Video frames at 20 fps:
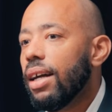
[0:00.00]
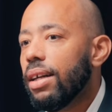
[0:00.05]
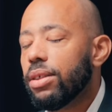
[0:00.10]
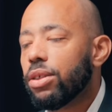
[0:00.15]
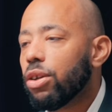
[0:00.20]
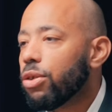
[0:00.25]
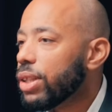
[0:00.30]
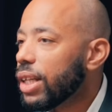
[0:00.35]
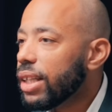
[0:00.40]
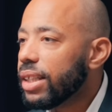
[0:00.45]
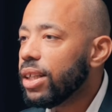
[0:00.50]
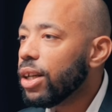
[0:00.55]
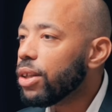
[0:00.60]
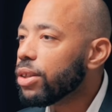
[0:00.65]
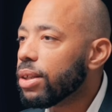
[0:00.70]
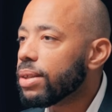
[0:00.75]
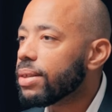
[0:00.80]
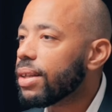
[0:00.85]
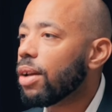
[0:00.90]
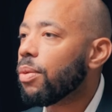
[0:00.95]
And so they didn't
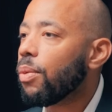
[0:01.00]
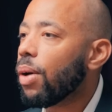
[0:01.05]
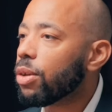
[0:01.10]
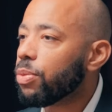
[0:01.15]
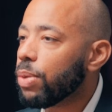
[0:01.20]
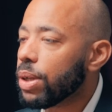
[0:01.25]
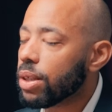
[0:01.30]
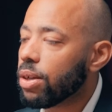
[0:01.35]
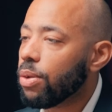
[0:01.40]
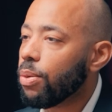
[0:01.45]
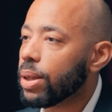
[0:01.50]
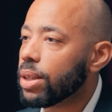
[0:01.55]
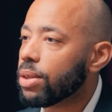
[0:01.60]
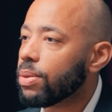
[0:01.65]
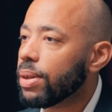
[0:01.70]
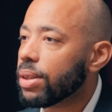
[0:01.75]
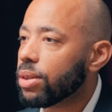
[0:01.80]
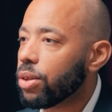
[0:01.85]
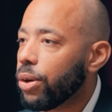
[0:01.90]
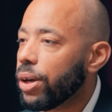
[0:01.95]
understand what
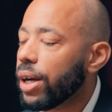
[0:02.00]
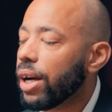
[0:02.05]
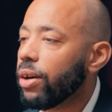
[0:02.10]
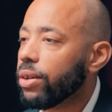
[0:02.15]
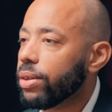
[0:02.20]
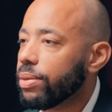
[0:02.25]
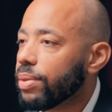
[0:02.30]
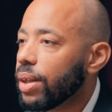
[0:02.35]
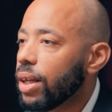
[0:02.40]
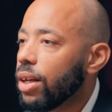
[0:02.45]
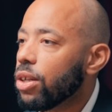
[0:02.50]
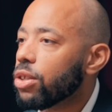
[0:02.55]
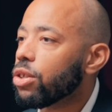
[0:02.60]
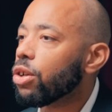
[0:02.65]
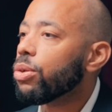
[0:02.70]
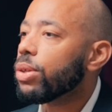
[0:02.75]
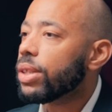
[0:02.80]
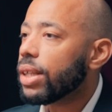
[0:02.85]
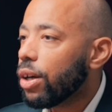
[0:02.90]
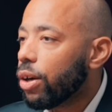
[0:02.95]
was going on.
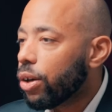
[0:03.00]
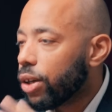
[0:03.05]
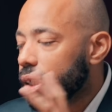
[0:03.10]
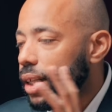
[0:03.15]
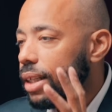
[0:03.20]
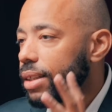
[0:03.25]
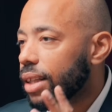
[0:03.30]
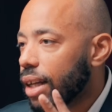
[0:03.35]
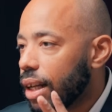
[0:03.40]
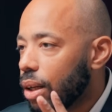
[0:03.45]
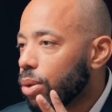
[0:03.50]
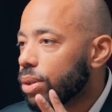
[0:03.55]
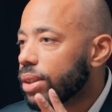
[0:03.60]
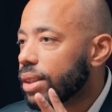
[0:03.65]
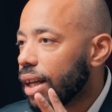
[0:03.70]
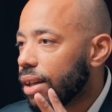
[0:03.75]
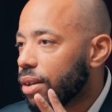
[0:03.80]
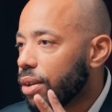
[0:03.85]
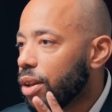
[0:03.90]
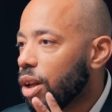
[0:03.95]
So they
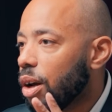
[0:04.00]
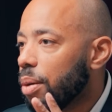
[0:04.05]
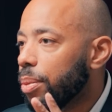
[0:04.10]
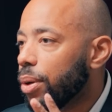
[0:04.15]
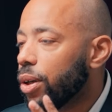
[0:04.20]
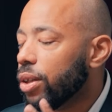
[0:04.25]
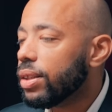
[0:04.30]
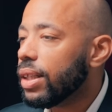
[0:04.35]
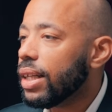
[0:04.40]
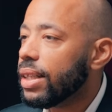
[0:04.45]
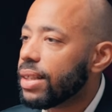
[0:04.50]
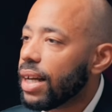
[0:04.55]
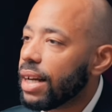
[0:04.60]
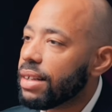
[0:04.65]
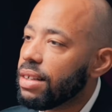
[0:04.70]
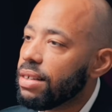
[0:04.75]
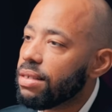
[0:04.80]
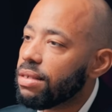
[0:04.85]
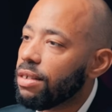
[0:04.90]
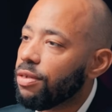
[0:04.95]
looked at the numbers and they
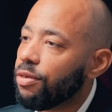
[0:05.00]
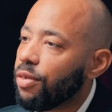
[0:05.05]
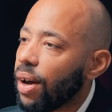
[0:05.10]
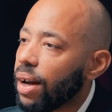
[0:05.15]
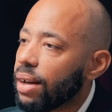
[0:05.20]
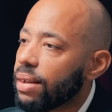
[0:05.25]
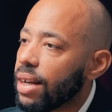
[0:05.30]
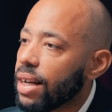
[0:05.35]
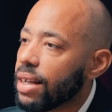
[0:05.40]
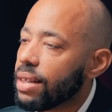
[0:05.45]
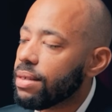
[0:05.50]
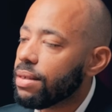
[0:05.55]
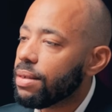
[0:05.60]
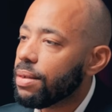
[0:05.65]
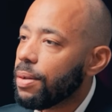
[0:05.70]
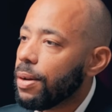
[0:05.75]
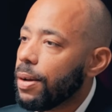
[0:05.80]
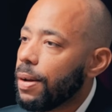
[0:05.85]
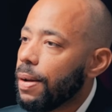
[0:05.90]
identified that